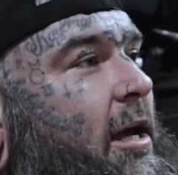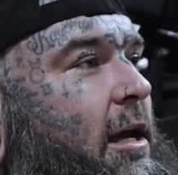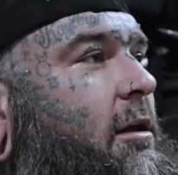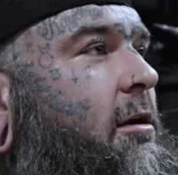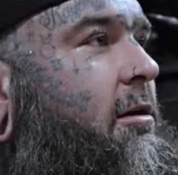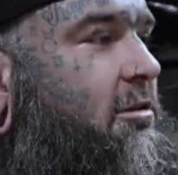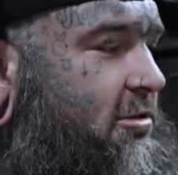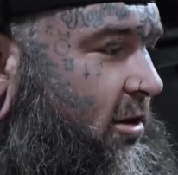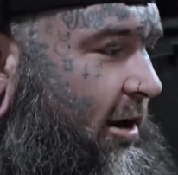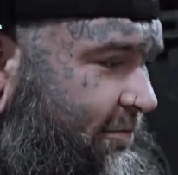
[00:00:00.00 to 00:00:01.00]
again, this
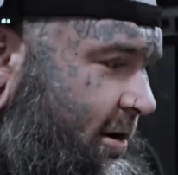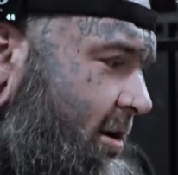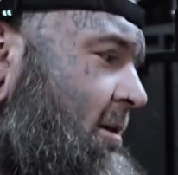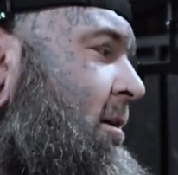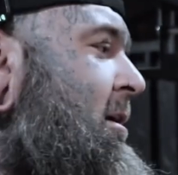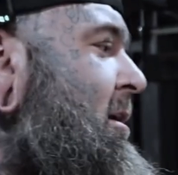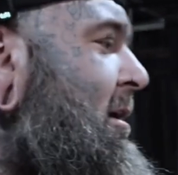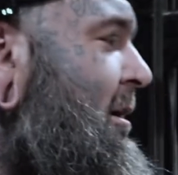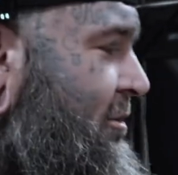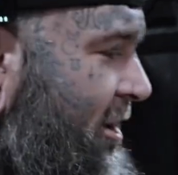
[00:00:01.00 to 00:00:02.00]
is life, right?
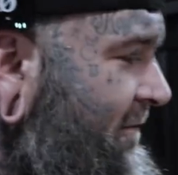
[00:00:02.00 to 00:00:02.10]
Trying to